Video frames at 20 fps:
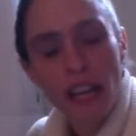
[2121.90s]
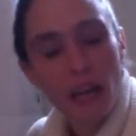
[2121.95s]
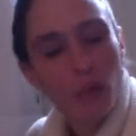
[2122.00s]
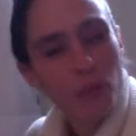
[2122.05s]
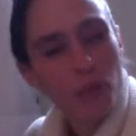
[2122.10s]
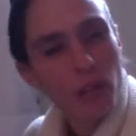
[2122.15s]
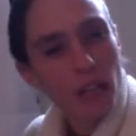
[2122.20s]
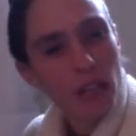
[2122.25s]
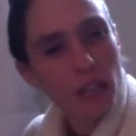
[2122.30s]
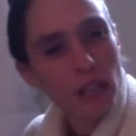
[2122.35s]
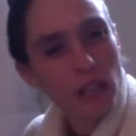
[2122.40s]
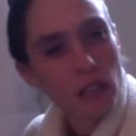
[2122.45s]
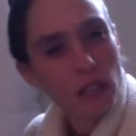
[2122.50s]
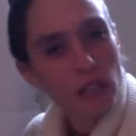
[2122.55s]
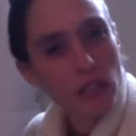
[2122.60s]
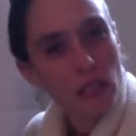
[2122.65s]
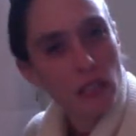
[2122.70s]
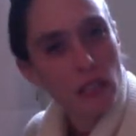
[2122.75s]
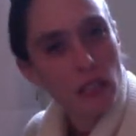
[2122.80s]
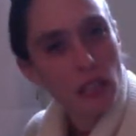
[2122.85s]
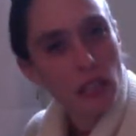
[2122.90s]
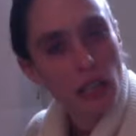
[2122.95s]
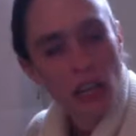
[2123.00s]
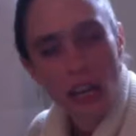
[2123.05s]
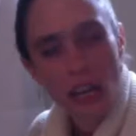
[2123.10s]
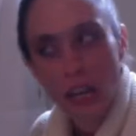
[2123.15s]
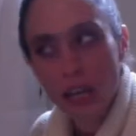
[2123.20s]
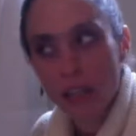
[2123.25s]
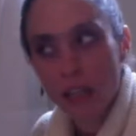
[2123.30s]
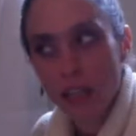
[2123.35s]
be unseen, it
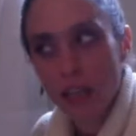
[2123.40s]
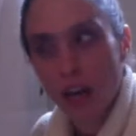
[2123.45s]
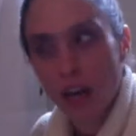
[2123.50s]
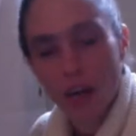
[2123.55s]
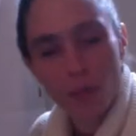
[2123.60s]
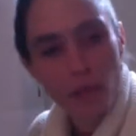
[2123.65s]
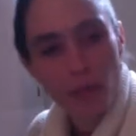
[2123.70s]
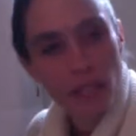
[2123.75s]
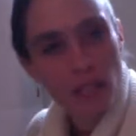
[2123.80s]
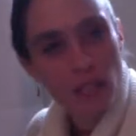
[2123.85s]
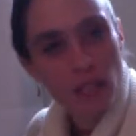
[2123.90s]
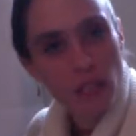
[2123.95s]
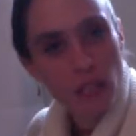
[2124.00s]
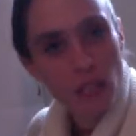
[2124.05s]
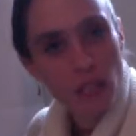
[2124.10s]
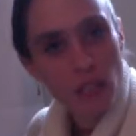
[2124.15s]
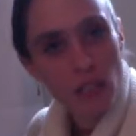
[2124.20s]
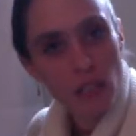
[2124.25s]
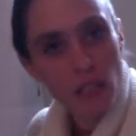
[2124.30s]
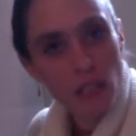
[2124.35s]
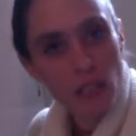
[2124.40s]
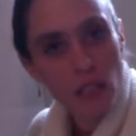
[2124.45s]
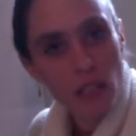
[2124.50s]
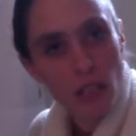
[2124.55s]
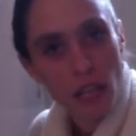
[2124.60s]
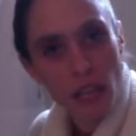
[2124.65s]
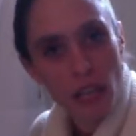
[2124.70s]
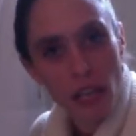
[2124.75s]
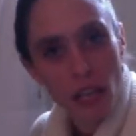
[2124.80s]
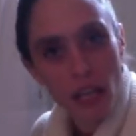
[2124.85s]
can't not be seen,
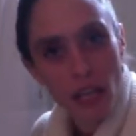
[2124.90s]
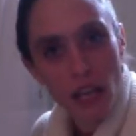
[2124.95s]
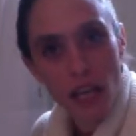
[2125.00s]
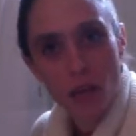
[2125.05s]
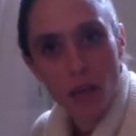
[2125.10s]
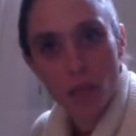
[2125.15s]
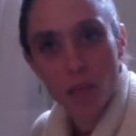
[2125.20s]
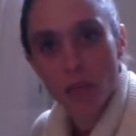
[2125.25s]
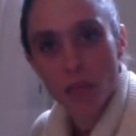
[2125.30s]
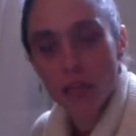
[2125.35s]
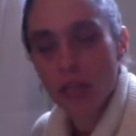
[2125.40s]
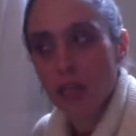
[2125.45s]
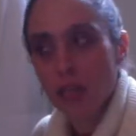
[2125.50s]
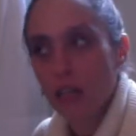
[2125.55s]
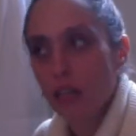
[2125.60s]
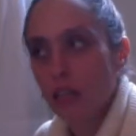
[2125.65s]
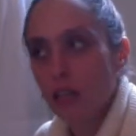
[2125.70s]
it can't be